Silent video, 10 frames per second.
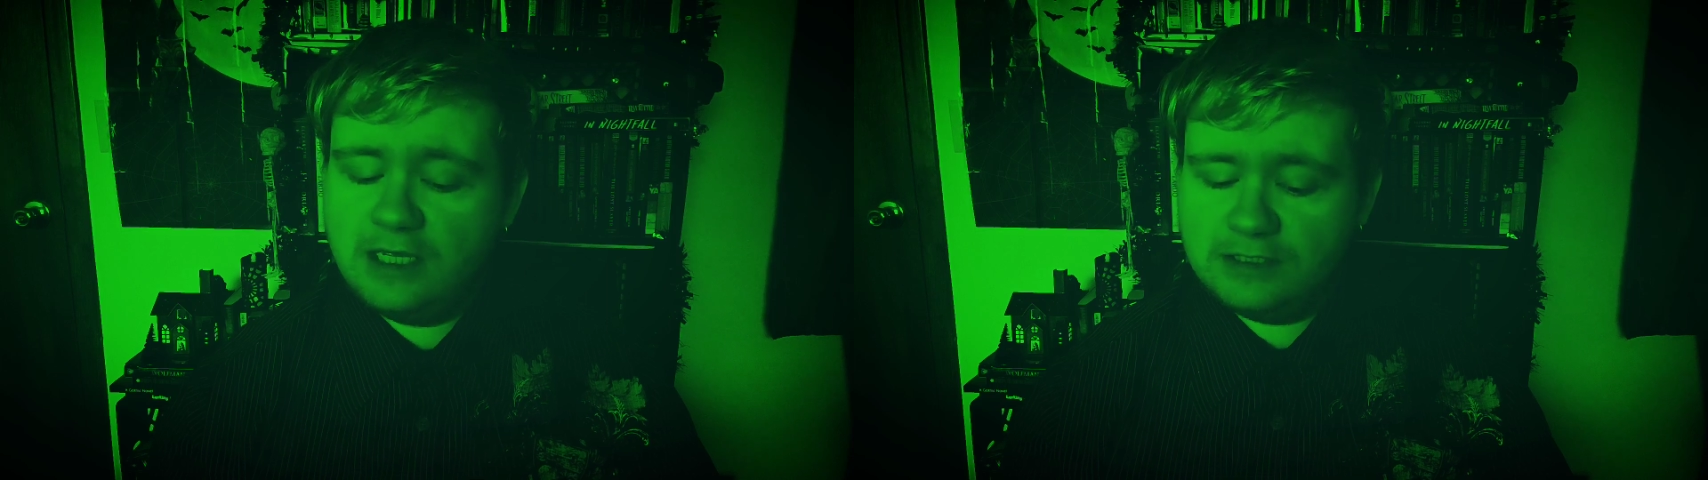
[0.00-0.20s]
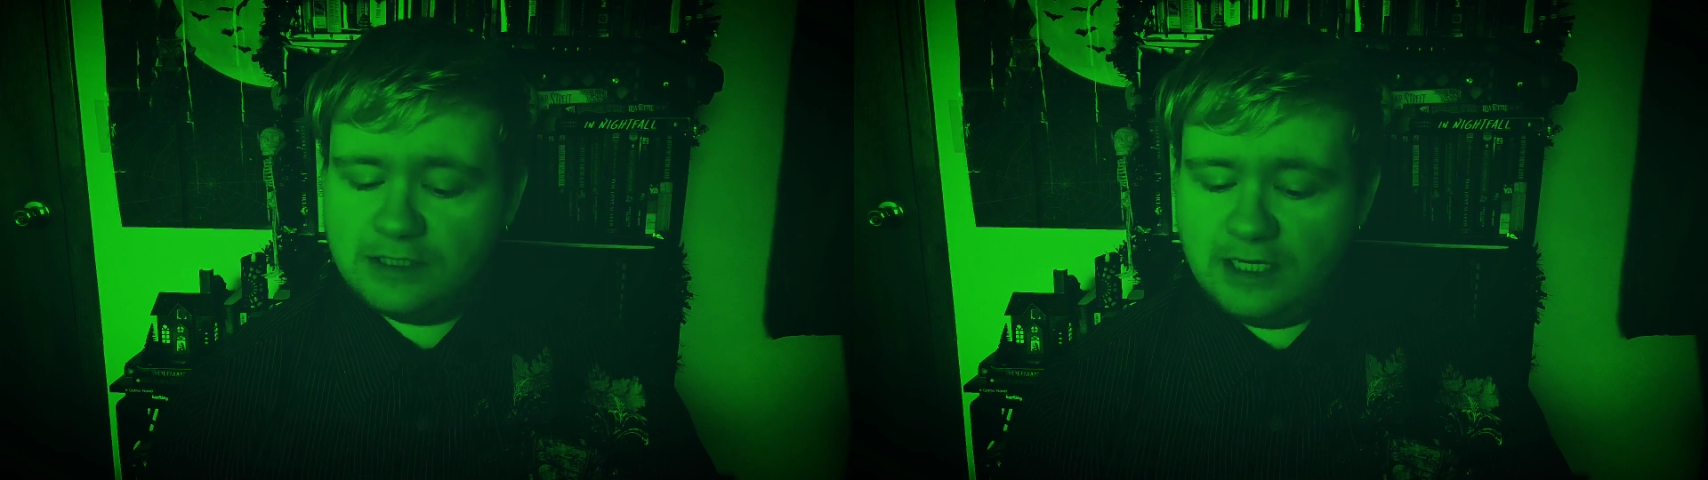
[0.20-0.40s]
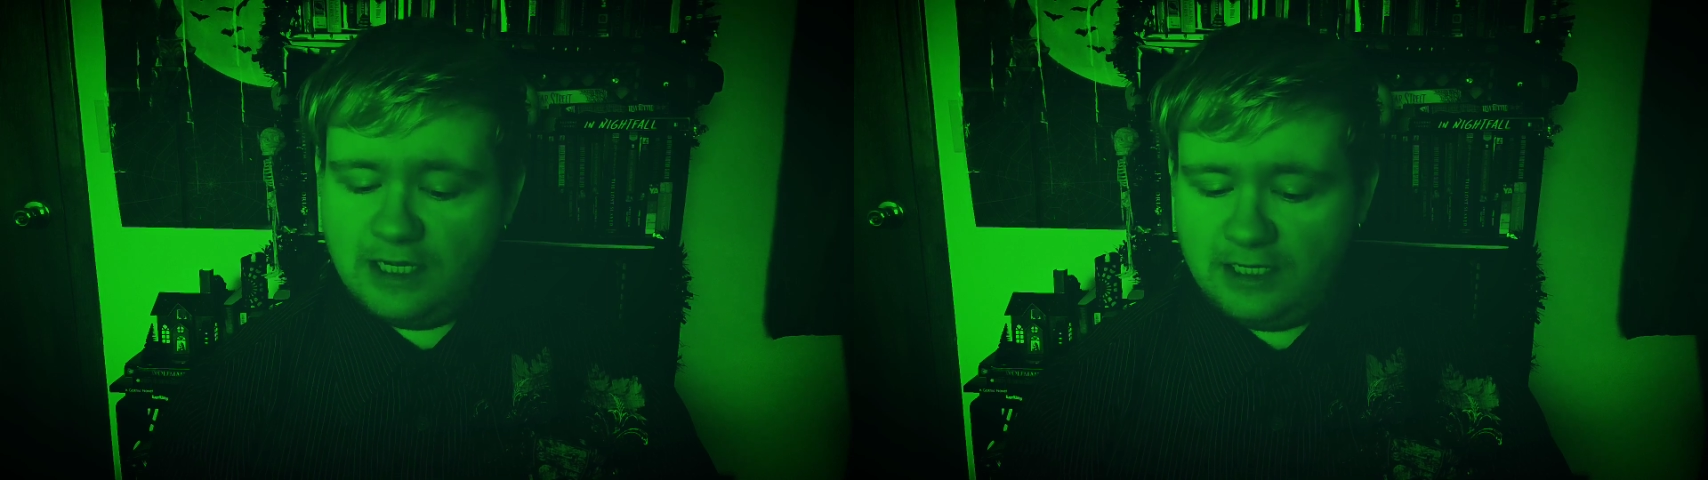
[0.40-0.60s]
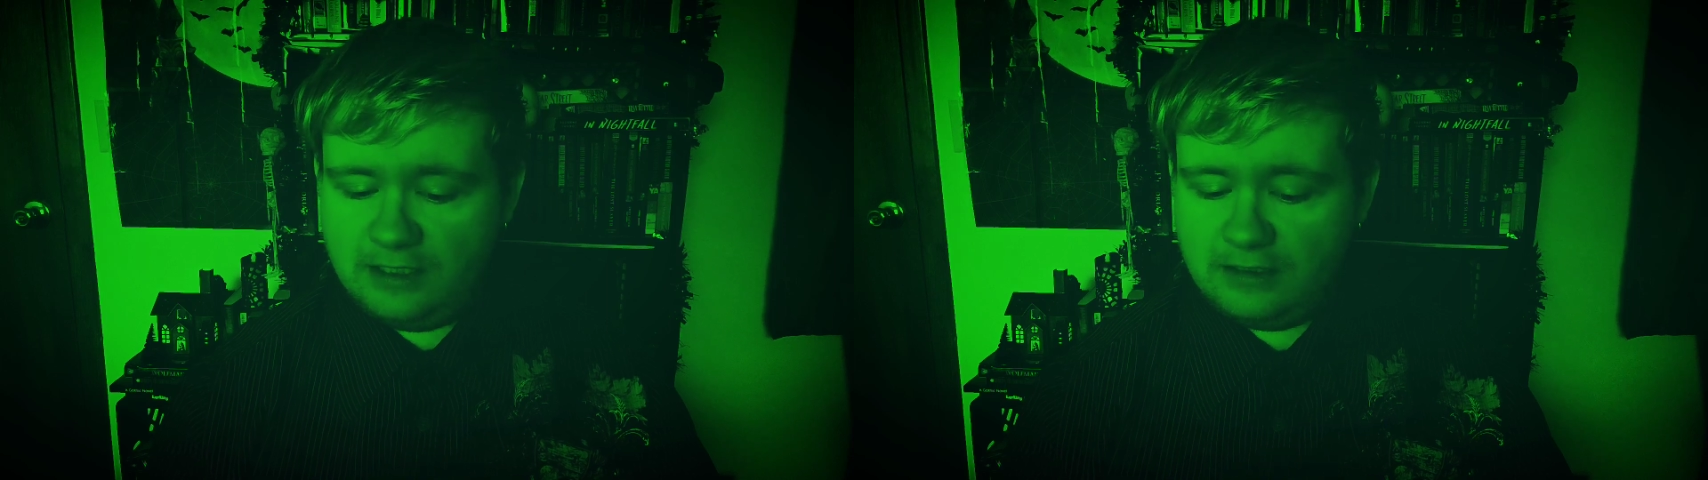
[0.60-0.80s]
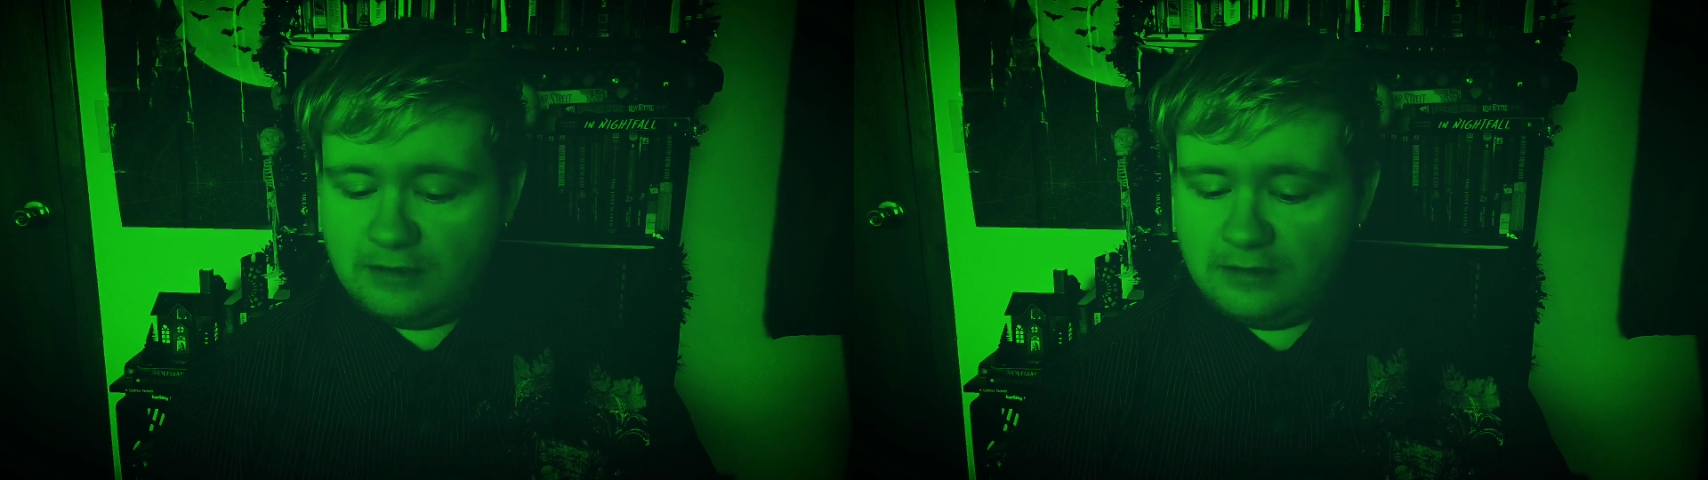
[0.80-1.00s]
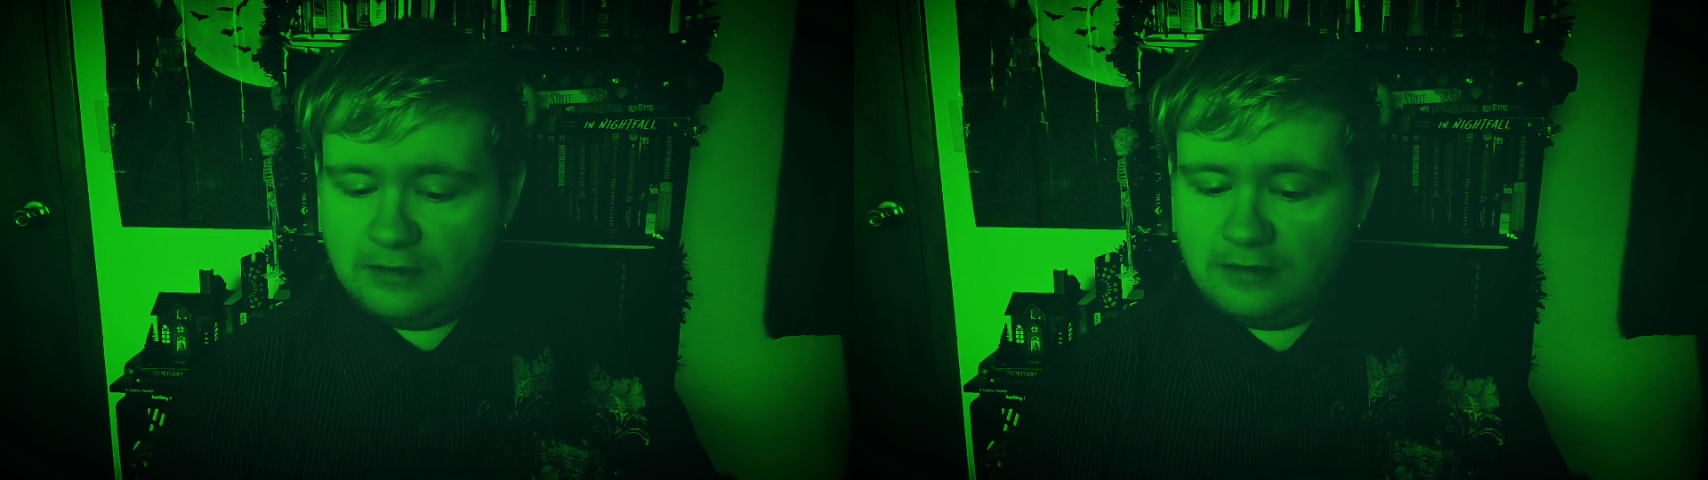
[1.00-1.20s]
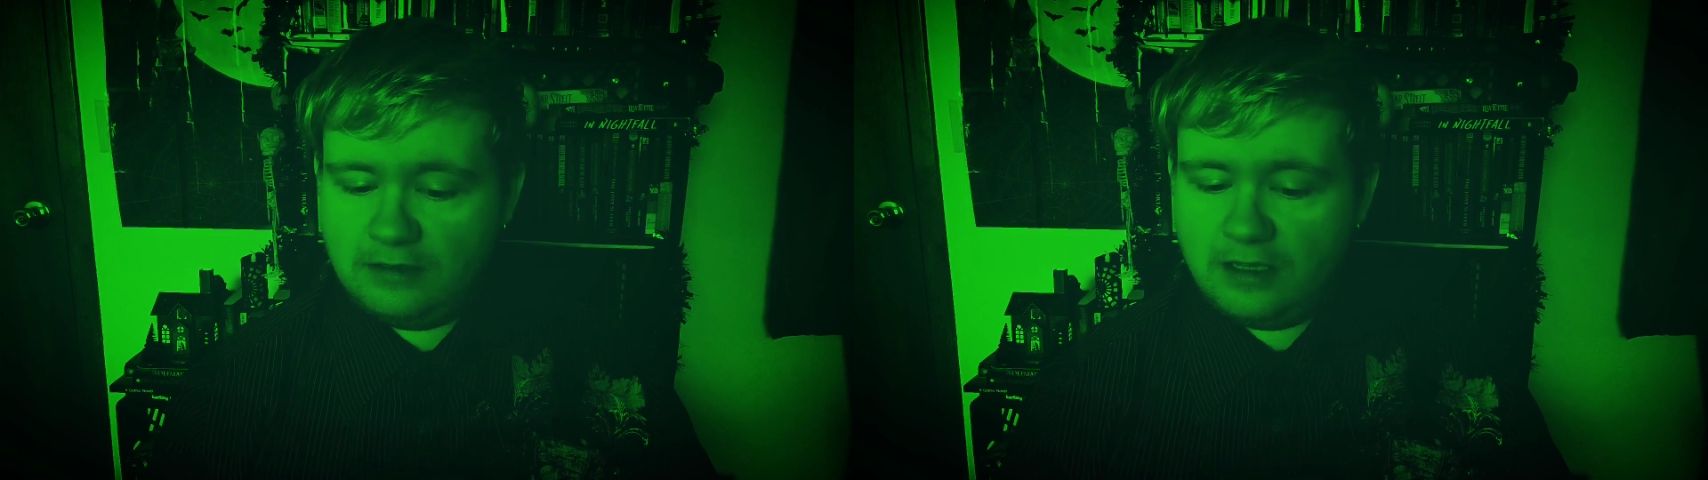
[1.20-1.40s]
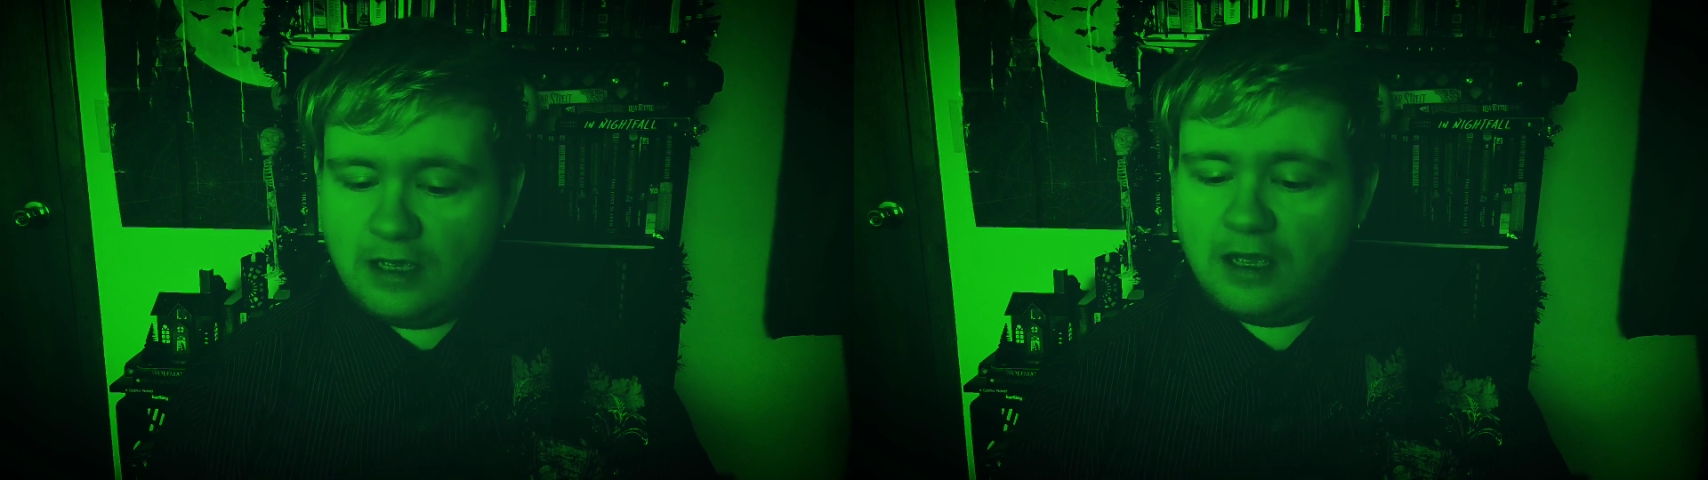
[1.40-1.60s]
Today,
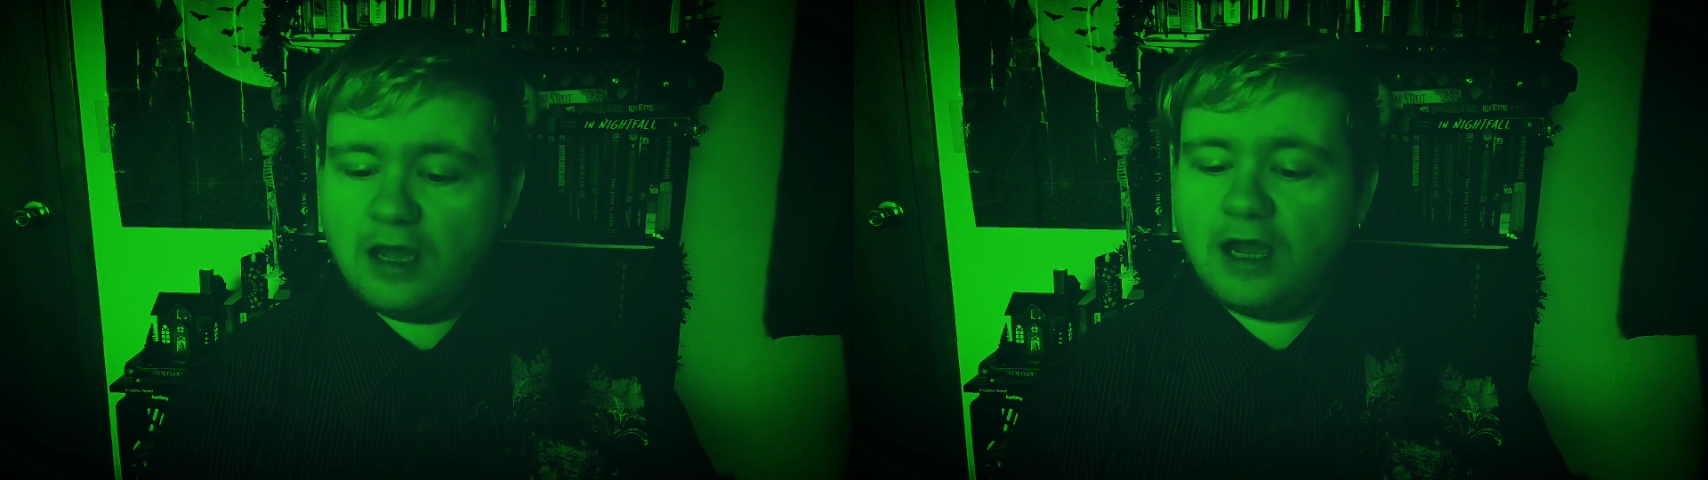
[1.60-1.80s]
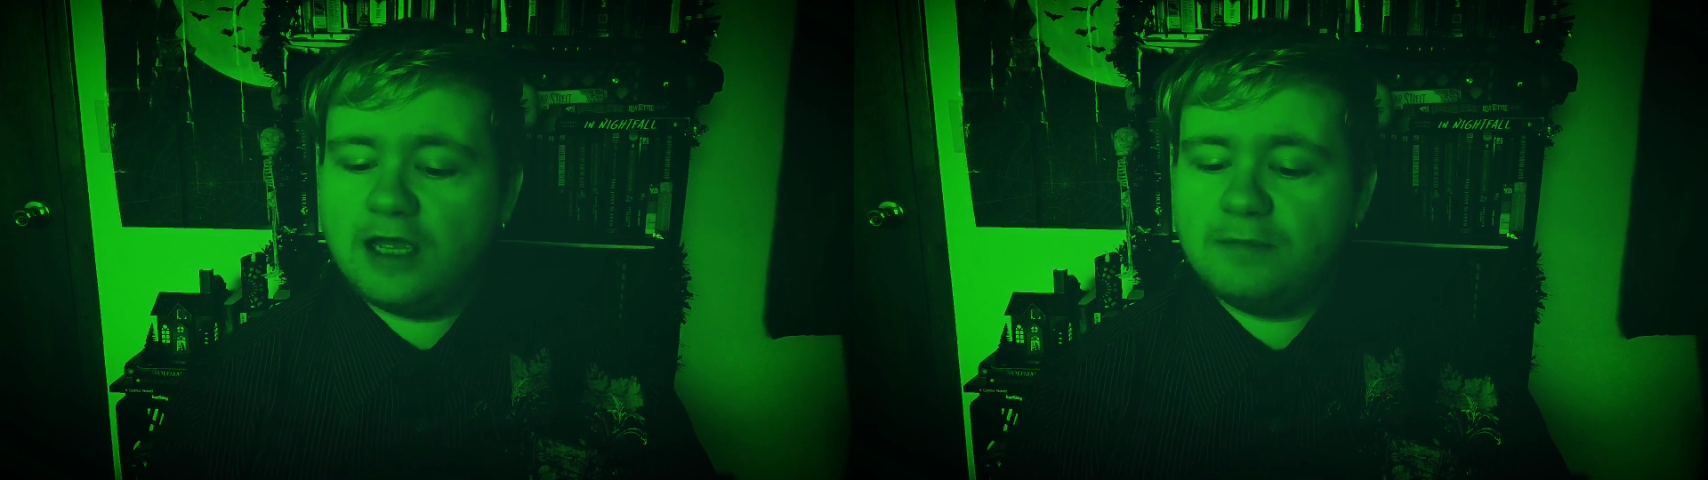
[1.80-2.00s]
I,